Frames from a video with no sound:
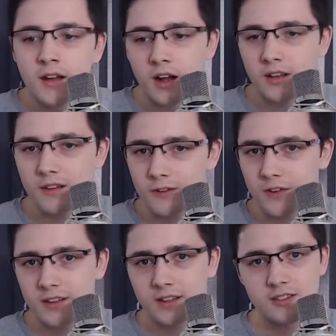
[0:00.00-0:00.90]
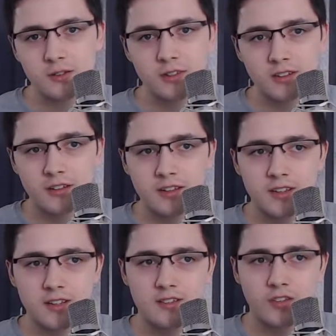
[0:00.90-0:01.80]
Another thing that's going on
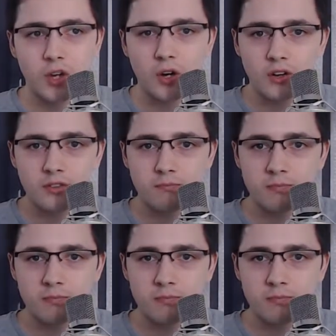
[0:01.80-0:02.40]
is Todd,